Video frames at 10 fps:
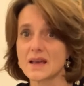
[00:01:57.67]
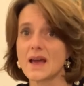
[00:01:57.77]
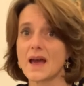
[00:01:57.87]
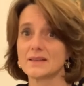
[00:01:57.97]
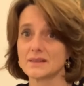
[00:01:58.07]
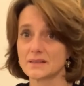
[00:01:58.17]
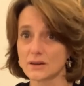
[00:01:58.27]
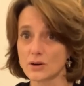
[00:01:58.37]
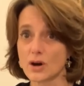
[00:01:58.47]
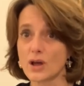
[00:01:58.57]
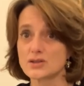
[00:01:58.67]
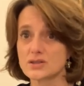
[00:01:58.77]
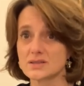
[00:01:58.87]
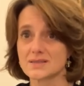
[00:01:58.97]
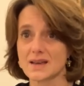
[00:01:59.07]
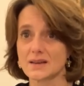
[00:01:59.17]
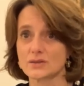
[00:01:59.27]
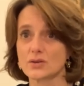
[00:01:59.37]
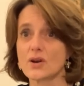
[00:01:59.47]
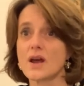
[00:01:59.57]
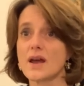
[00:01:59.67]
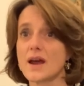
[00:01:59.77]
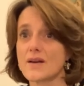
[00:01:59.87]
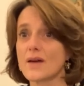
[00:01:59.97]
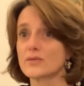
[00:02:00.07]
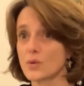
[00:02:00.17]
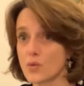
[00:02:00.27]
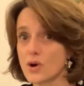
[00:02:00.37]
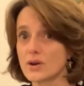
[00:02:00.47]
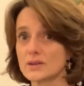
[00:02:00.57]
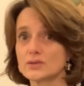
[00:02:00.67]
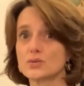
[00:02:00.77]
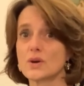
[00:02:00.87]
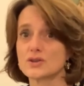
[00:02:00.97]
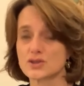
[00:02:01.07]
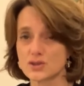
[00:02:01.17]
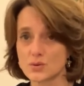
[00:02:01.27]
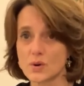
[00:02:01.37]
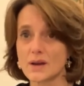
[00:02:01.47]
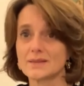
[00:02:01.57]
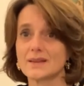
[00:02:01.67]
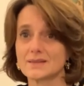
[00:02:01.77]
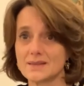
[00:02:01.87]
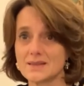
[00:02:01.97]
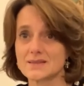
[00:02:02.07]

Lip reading: and the technological sector around the world to ensure that this